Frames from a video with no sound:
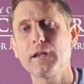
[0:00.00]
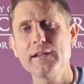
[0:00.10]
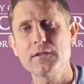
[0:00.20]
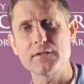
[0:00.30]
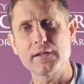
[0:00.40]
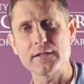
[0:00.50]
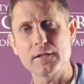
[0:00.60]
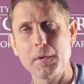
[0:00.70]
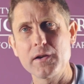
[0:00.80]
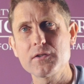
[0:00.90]
latest
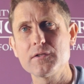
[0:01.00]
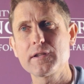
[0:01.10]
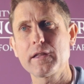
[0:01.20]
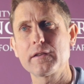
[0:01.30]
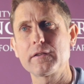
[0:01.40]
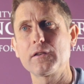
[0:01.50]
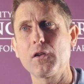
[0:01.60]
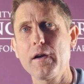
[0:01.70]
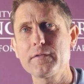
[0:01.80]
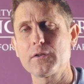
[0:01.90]
estimations are that the
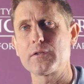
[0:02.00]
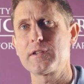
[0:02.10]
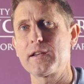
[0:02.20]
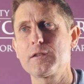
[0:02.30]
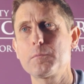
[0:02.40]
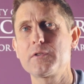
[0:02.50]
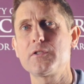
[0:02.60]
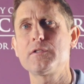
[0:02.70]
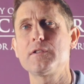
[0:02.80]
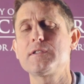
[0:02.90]
livestock sector
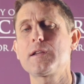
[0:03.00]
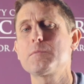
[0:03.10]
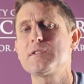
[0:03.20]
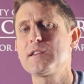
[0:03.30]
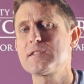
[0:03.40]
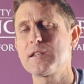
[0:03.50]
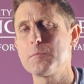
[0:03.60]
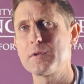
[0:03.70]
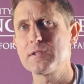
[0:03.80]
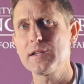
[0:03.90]
produces some
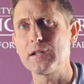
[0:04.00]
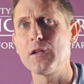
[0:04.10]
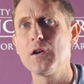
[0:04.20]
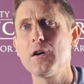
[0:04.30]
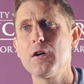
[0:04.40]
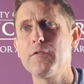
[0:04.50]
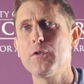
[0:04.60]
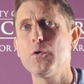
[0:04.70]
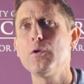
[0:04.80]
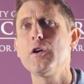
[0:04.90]
sixteen percent of
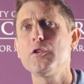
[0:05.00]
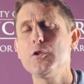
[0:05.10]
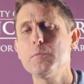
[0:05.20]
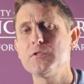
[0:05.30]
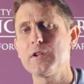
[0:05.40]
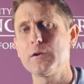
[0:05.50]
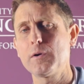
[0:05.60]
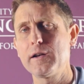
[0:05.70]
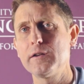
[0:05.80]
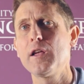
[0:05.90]
all
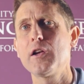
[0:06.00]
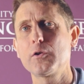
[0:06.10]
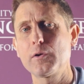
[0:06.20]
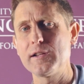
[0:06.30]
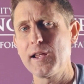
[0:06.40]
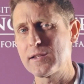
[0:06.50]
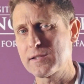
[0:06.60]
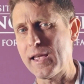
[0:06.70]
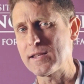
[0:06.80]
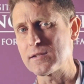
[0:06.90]
human-generated greenhouse
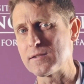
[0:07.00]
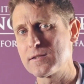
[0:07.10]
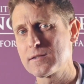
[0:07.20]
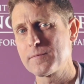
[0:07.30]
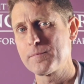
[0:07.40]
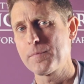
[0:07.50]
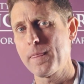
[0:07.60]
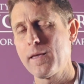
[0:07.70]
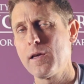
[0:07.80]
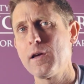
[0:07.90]
gases.
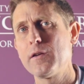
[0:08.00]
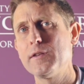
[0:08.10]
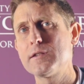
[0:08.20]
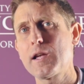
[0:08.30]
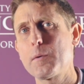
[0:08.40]
This